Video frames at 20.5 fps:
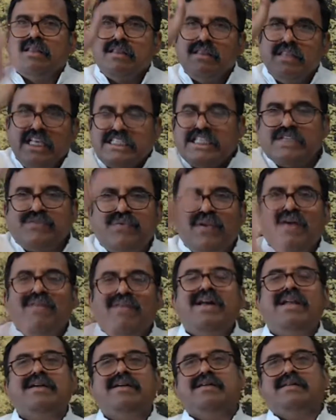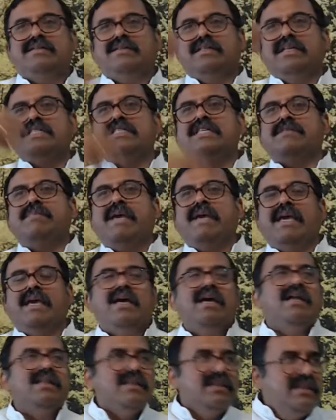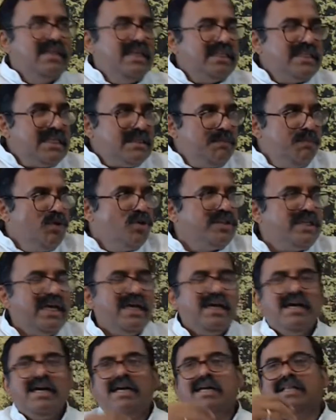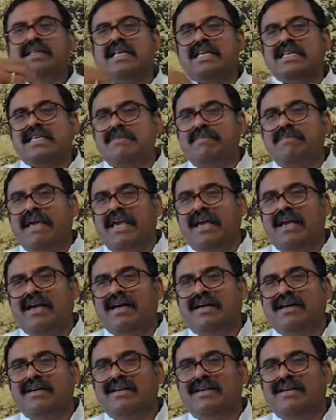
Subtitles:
This is flower, this is me. This is music, this is me.